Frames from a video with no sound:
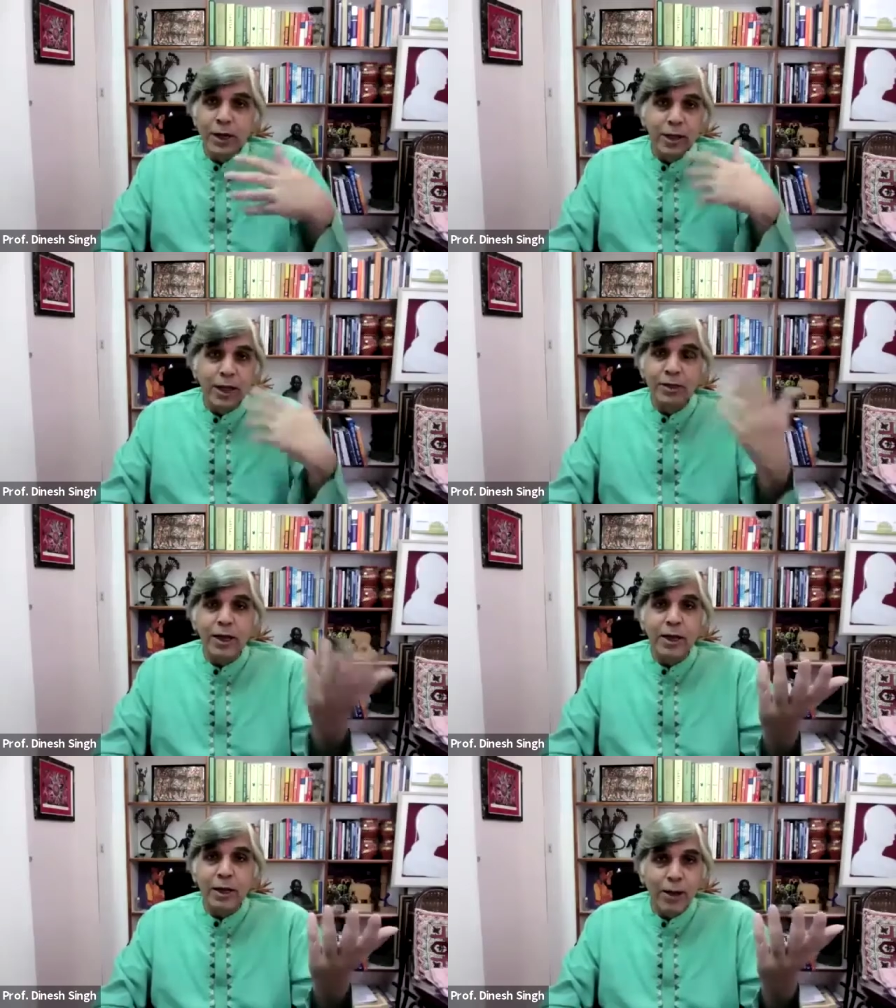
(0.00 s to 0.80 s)
he thinks
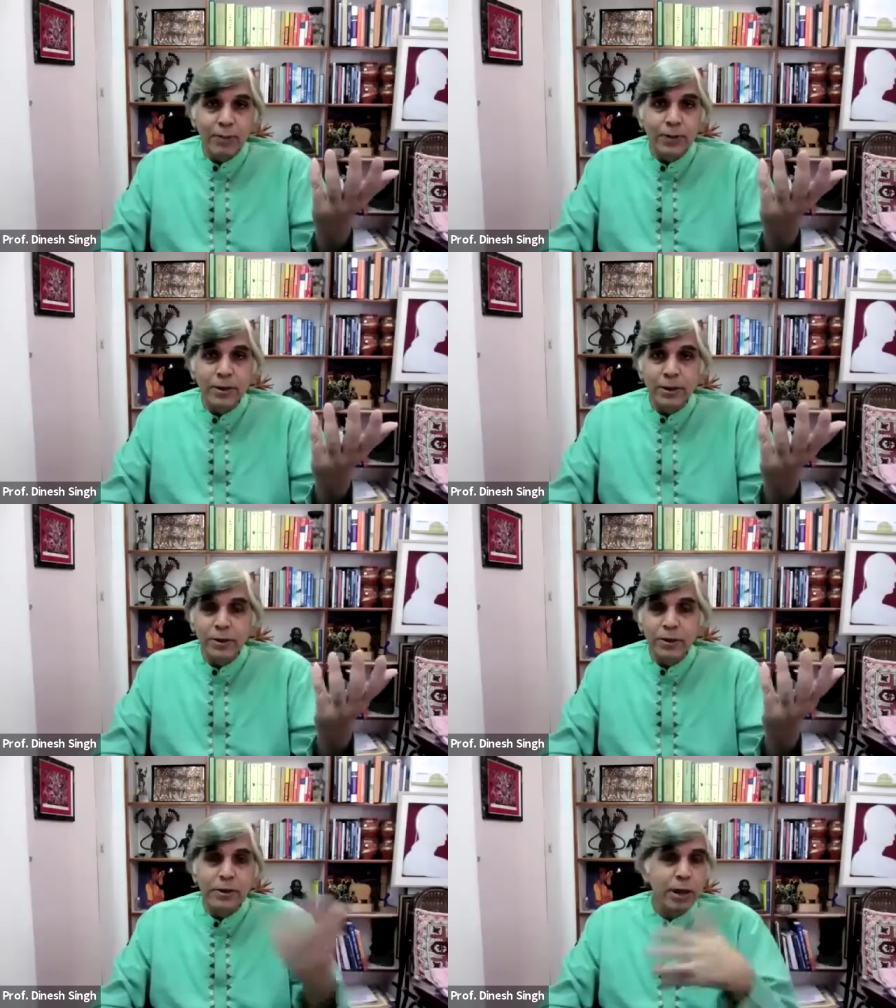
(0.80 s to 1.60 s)
like a
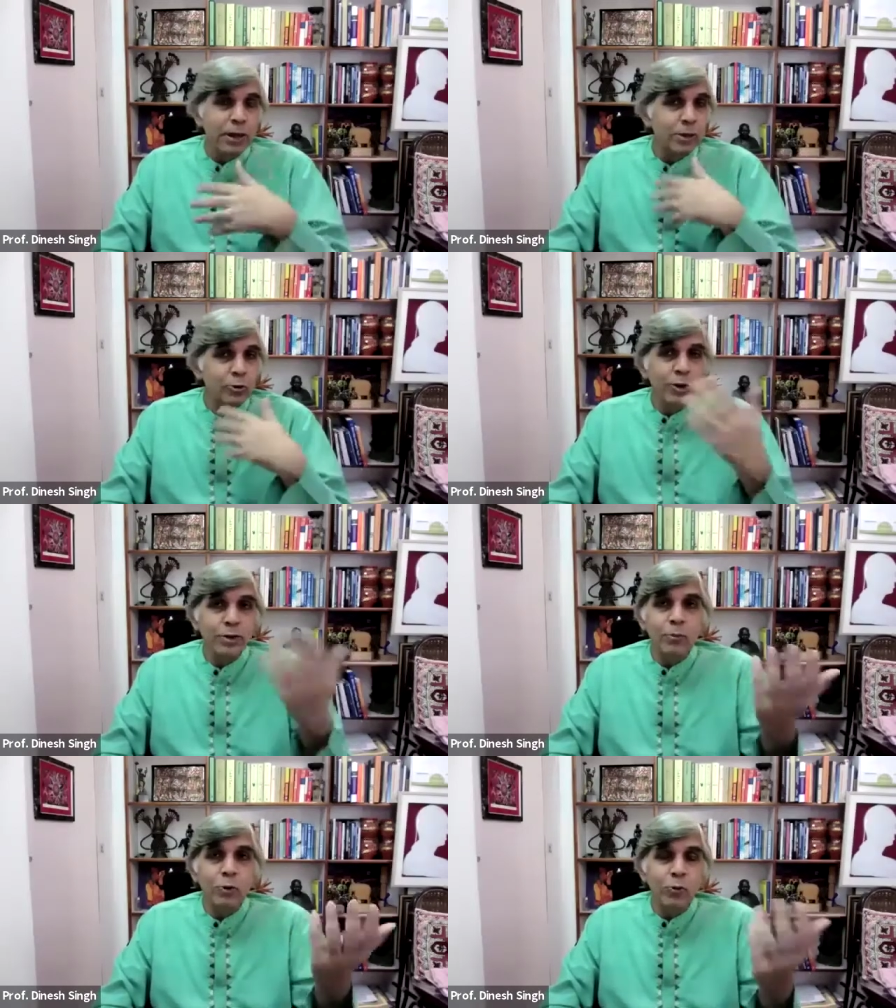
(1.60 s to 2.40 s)
mathematician and he's doing
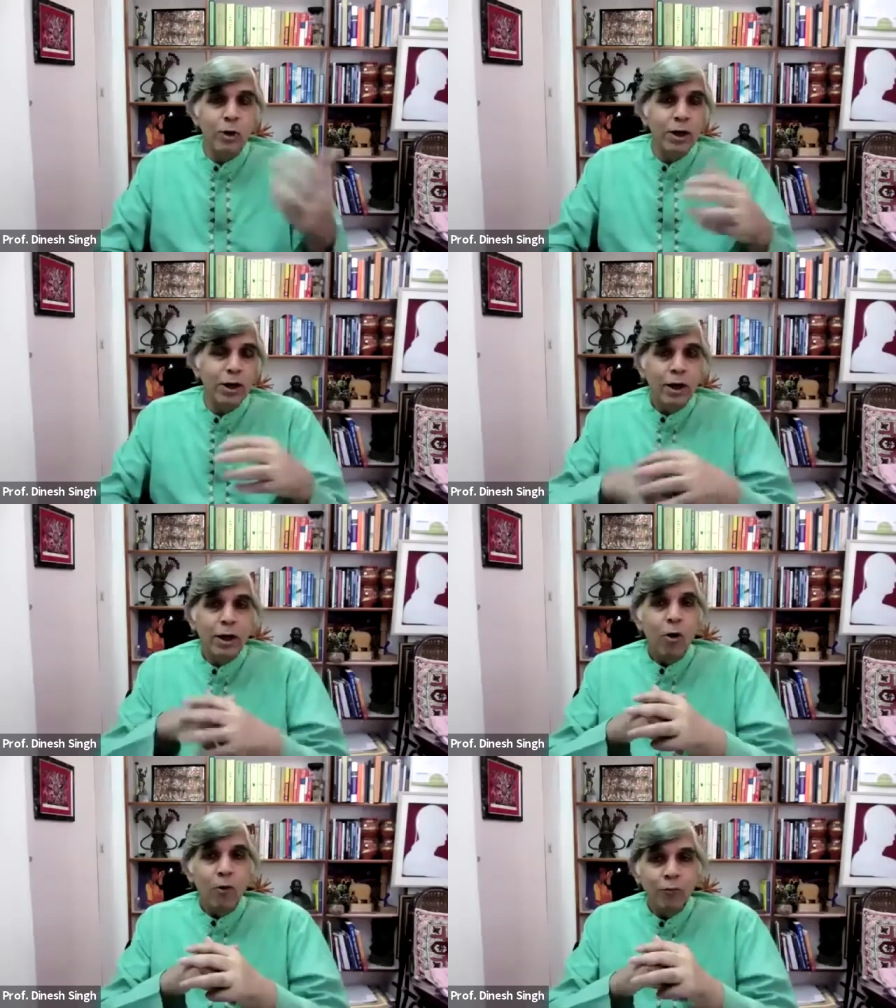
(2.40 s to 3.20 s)
some good work.
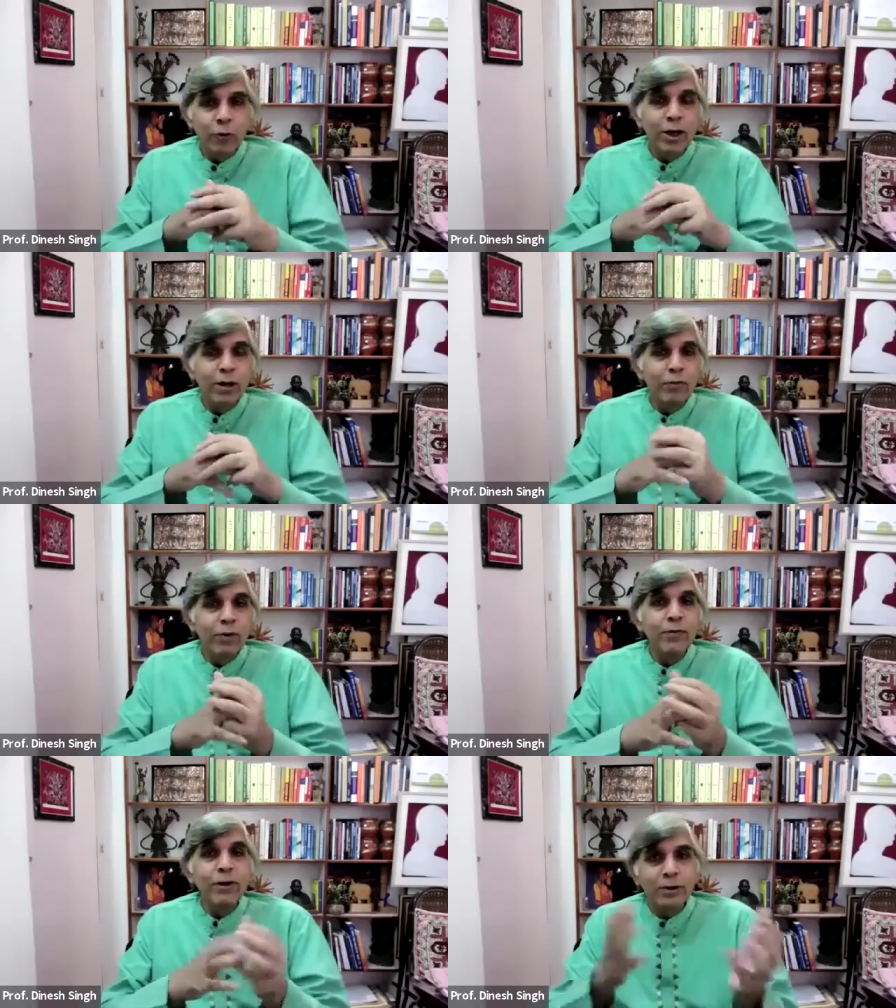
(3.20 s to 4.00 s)
Hopefully,
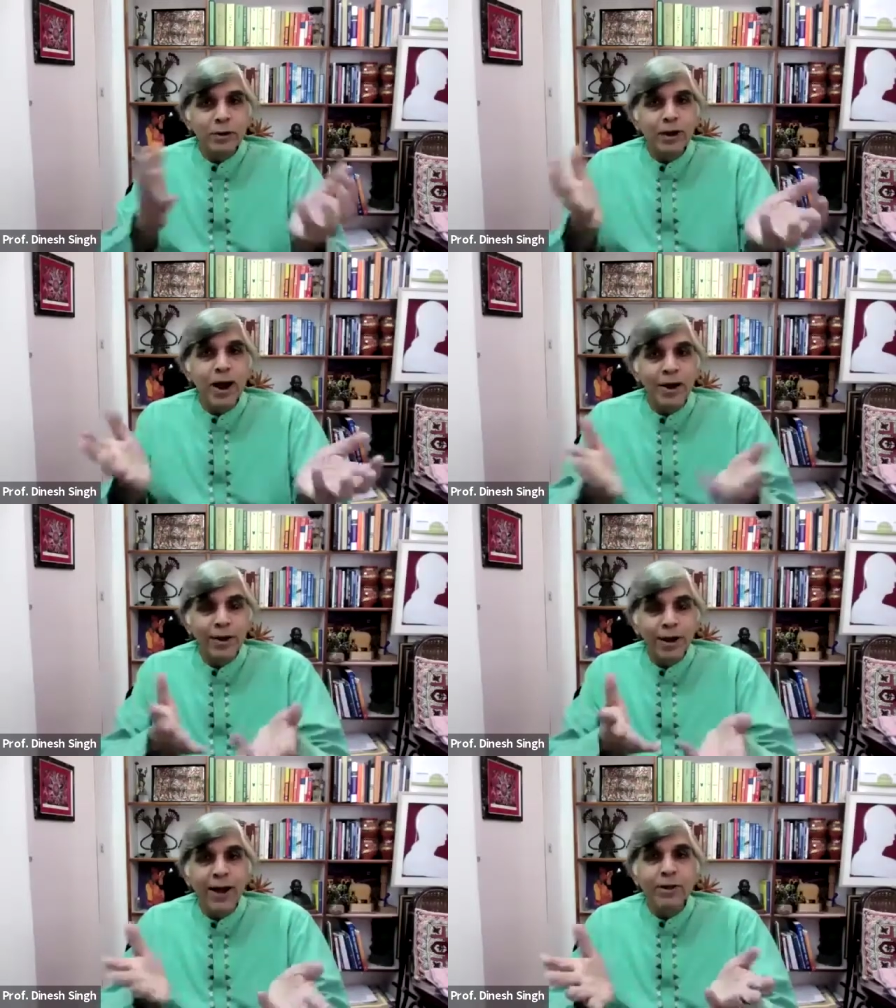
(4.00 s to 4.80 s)
we will try and
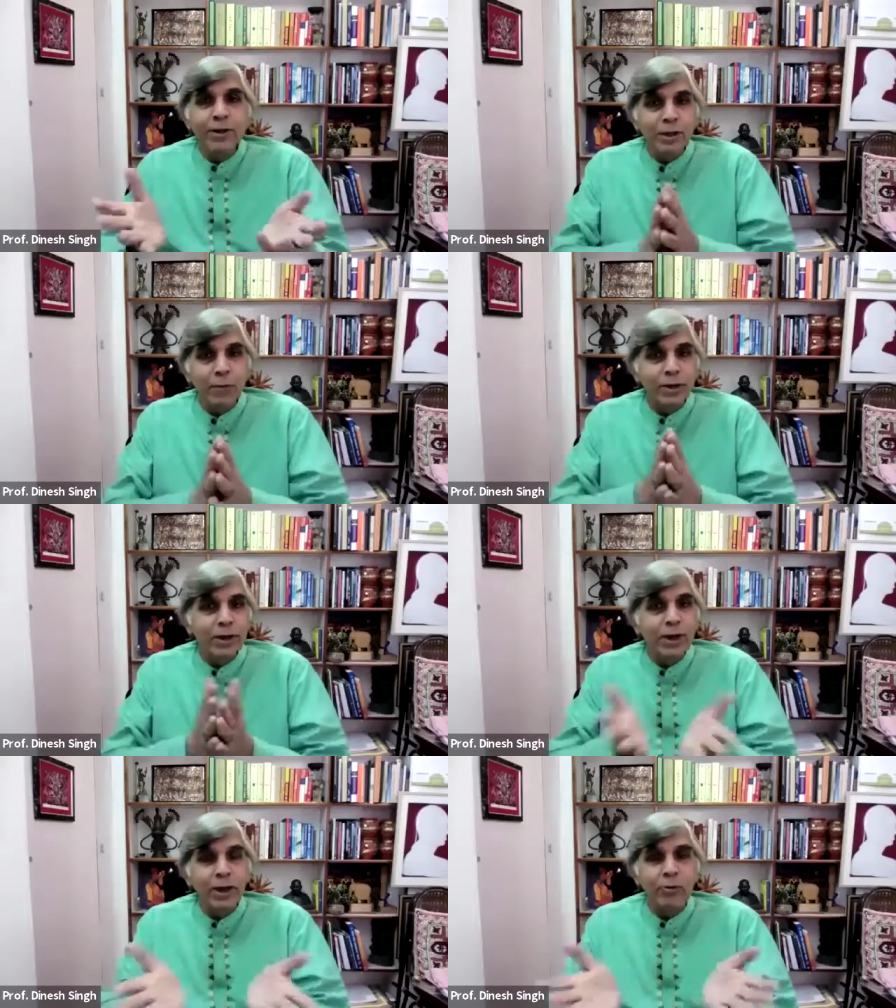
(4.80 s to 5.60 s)
write this up in
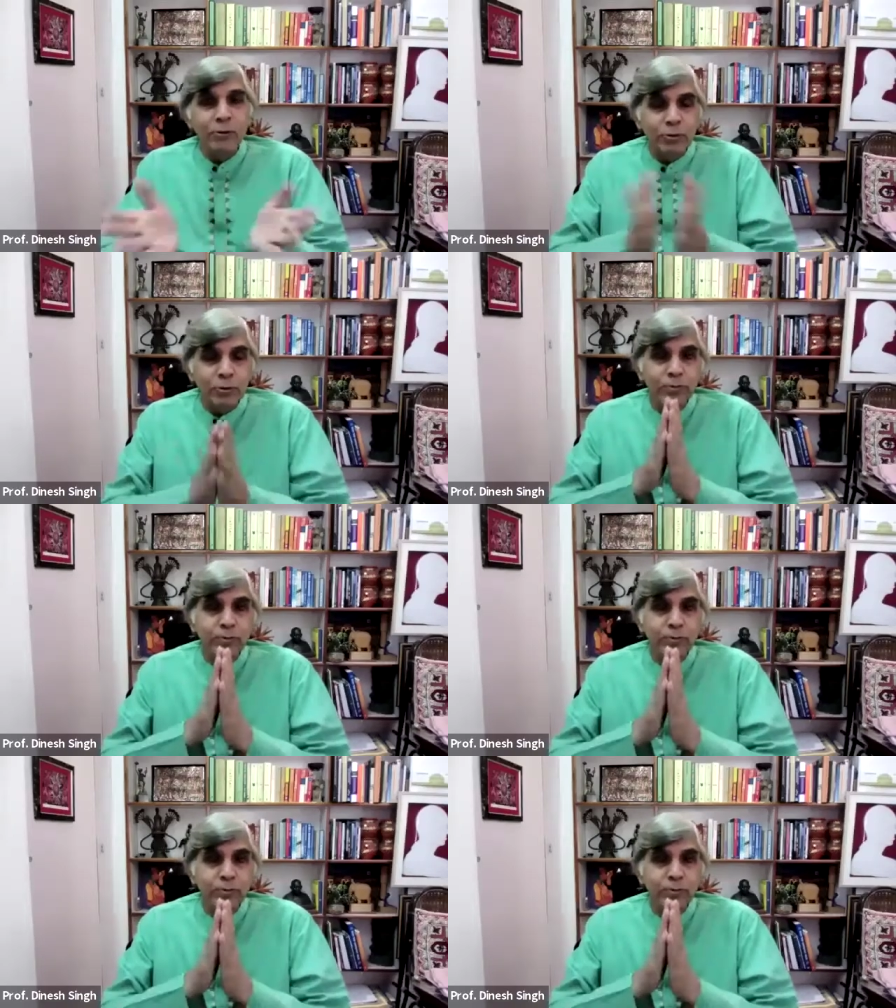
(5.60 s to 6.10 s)
a day or so.